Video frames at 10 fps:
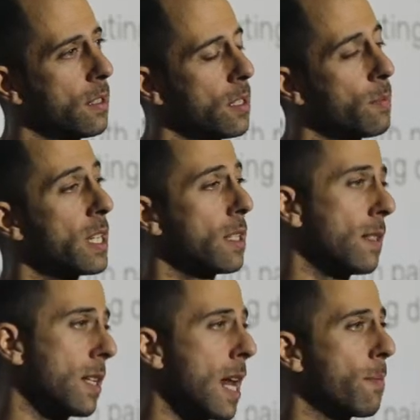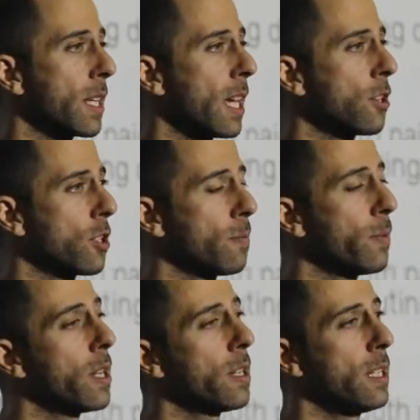So there'd be an application
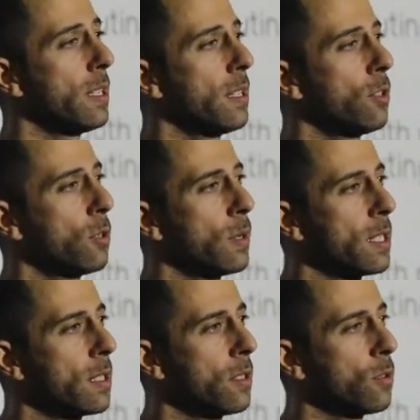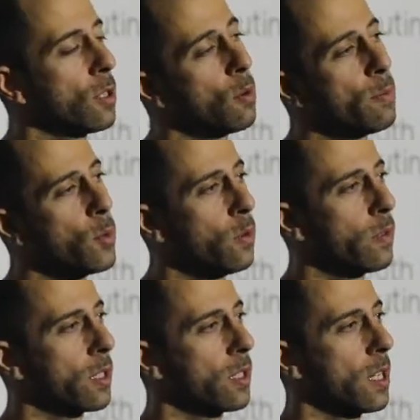per EC2 instance, although we're
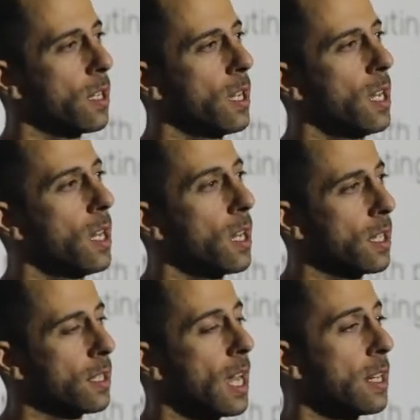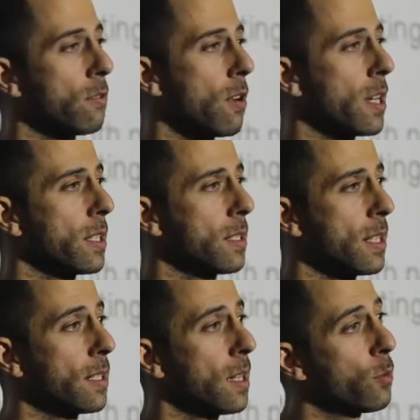moving to a containerized
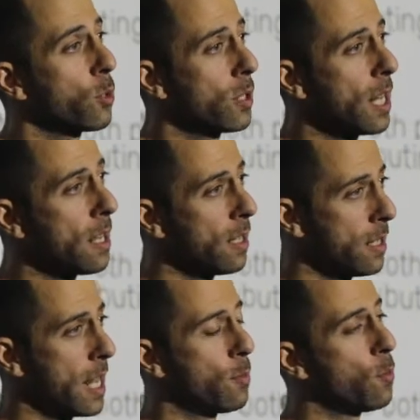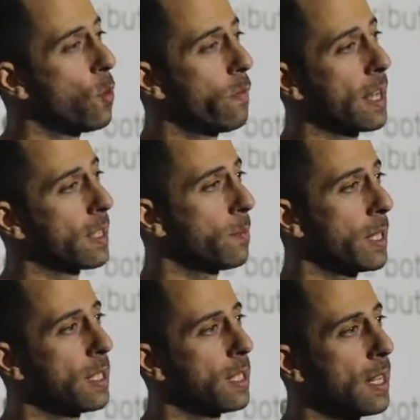setup, which would enable more
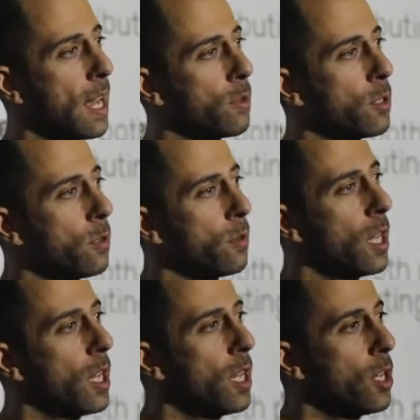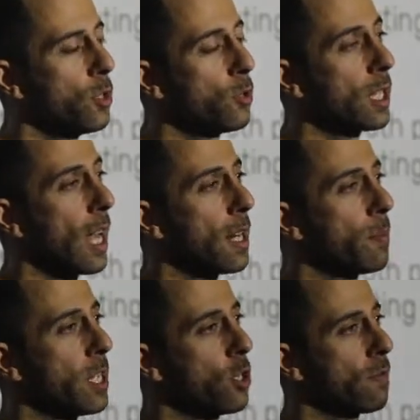flexibility in how you scale
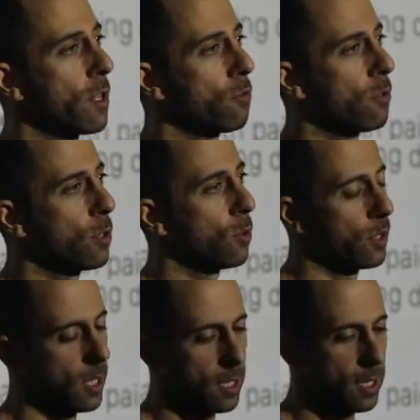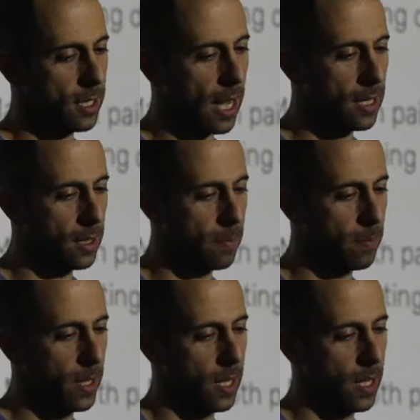up each of those resources and scale them